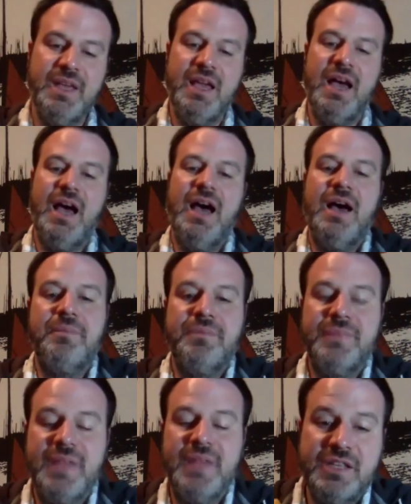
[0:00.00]

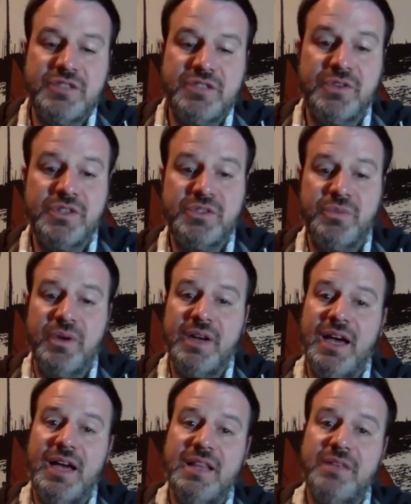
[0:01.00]
Um, and this first one,
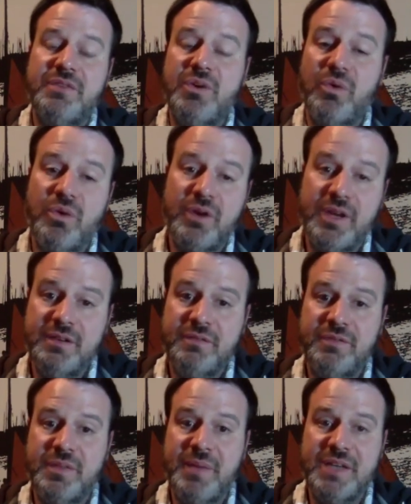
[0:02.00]
I, live in
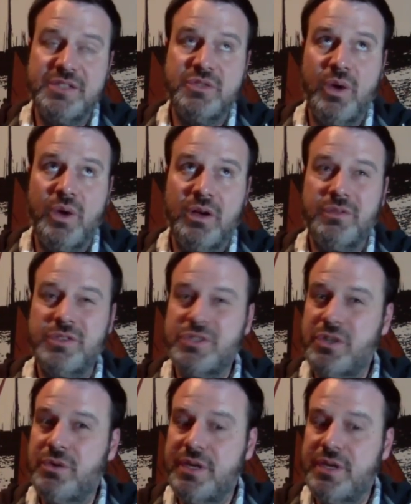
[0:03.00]
Oregon the past 12 or
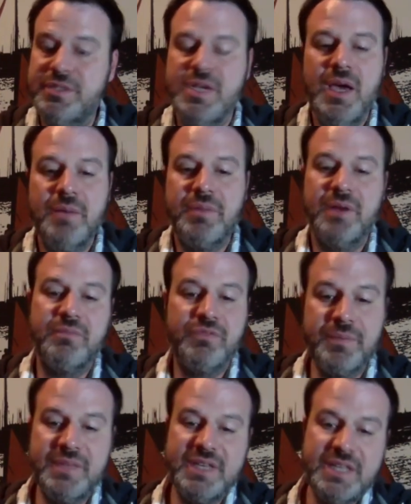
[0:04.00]
so years, but I'm
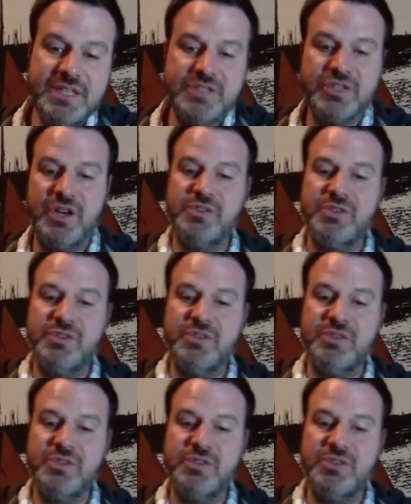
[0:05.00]
from the East Coast.